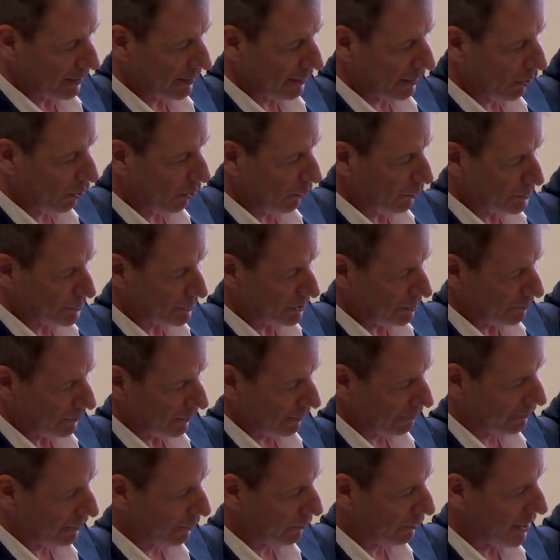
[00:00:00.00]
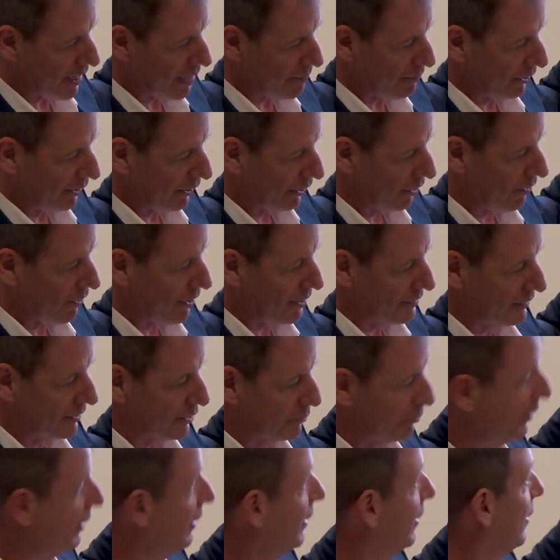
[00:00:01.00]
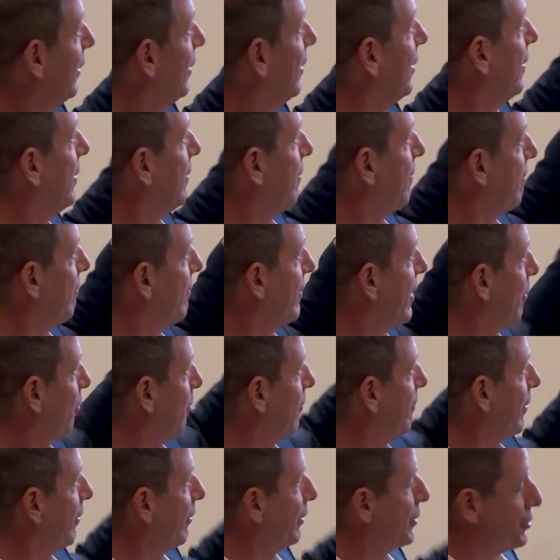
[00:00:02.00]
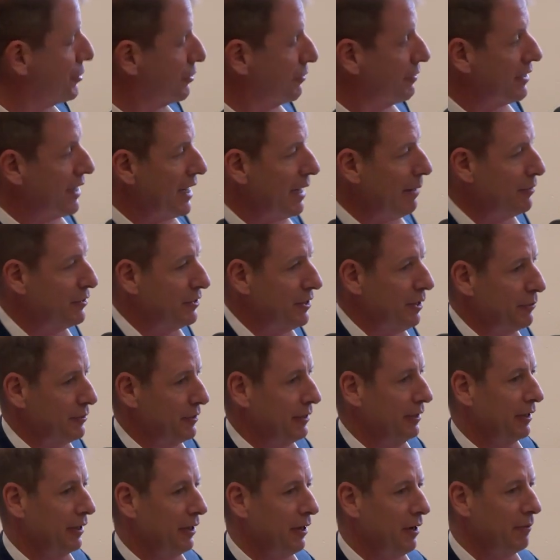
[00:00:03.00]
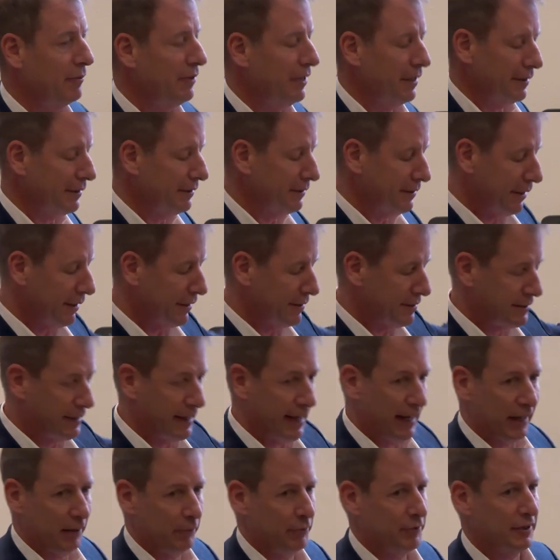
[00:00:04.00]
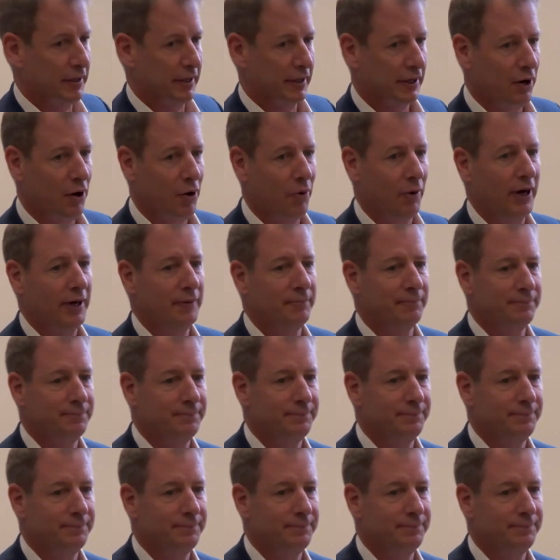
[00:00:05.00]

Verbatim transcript: They closed something. I forget what happened that caused this, but they were very sure that Amazon was going to go. I mean, that uh, Seattle was going to go away.